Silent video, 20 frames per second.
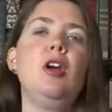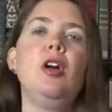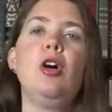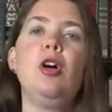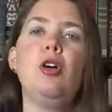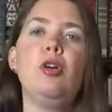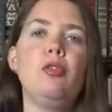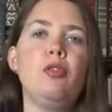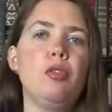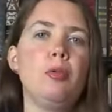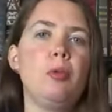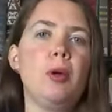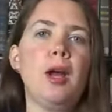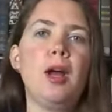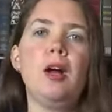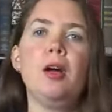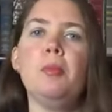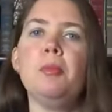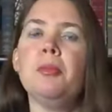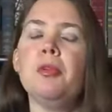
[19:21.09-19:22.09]

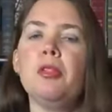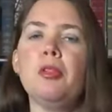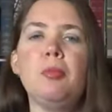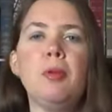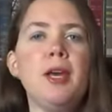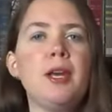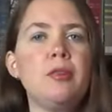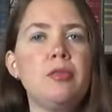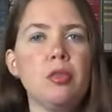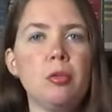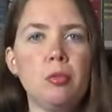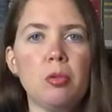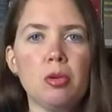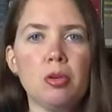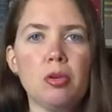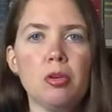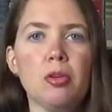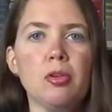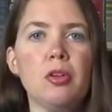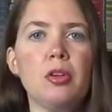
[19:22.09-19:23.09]
overwhelmed, the weight of the
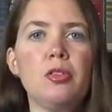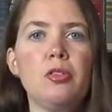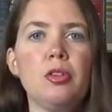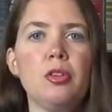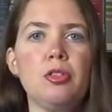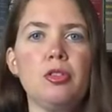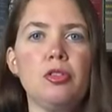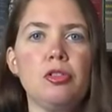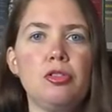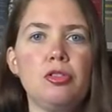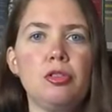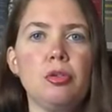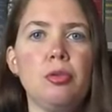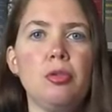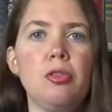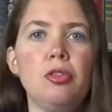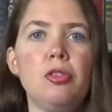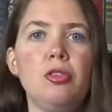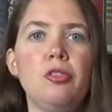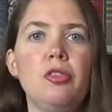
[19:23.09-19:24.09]
world is on your
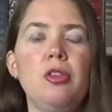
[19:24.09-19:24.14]
shoulders,